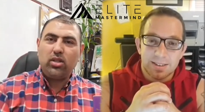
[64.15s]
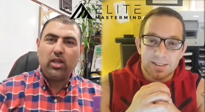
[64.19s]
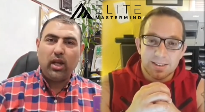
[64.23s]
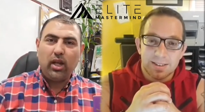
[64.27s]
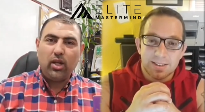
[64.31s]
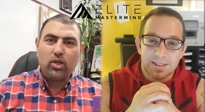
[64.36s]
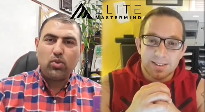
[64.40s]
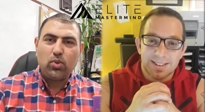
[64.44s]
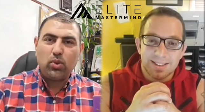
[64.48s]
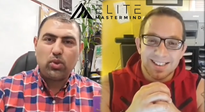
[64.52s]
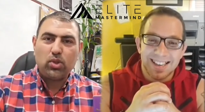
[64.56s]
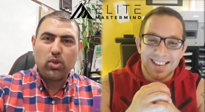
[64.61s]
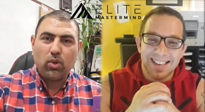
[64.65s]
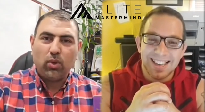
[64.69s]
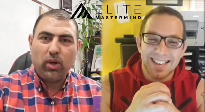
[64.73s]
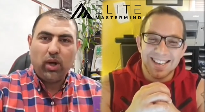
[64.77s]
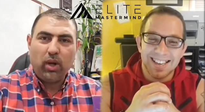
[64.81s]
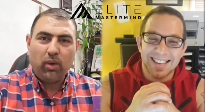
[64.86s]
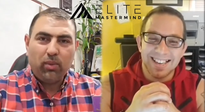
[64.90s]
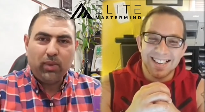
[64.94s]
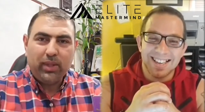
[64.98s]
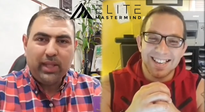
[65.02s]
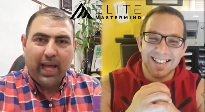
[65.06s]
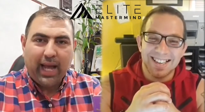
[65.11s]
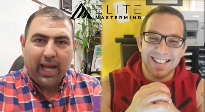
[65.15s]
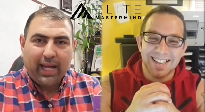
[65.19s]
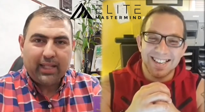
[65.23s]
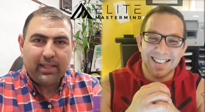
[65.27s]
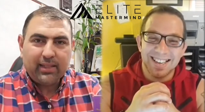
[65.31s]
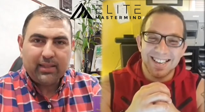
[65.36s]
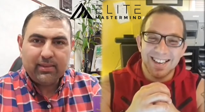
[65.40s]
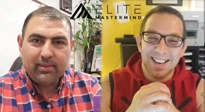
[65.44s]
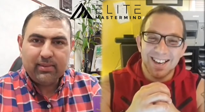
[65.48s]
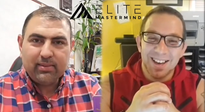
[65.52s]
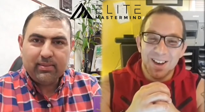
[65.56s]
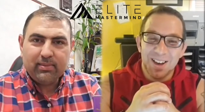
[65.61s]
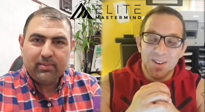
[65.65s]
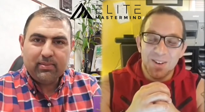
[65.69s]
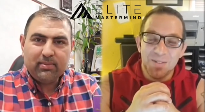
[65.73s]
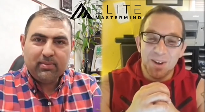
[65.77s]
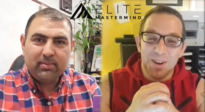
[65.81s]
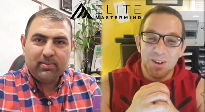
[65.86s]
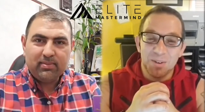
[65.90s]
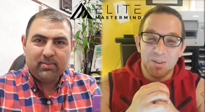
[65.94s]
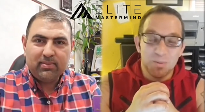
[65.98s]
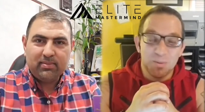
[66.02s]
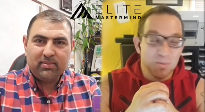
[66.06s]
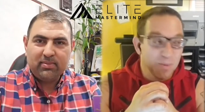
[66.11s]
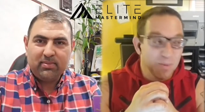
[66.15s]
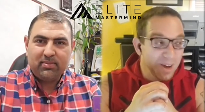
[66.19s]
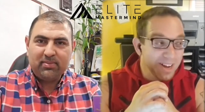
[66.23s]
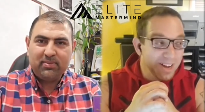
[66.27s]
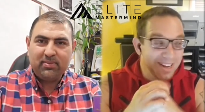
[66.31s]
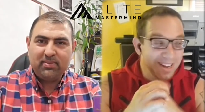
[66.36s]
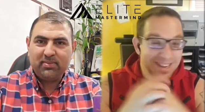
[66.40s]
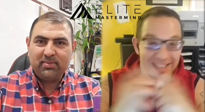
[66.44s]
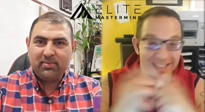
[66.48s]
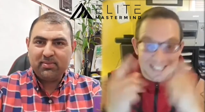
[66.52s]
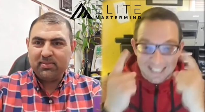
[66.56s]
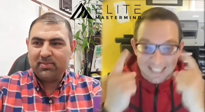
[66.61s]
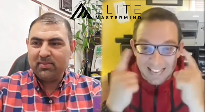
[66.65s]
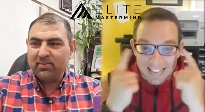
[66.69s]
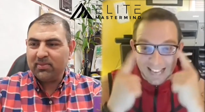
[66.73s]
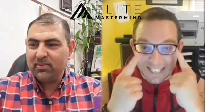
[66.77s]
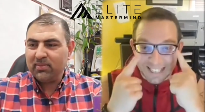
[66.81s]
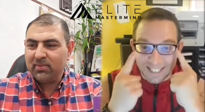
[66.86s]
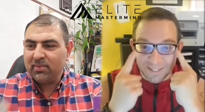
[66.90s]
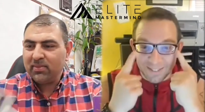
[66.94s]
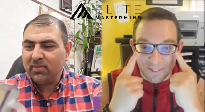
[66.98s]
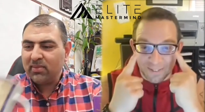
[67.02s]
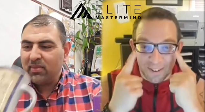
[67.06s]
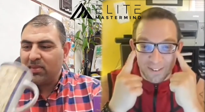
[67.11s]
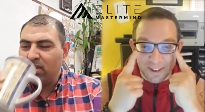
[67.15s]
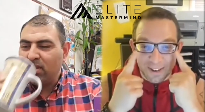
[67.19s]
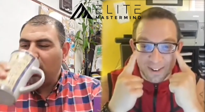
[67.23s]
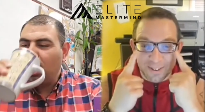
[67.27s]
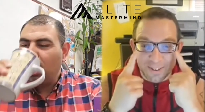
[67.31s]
Speaker 1: us what's going on with that.
Speaker 2: Well, one, yes, a very new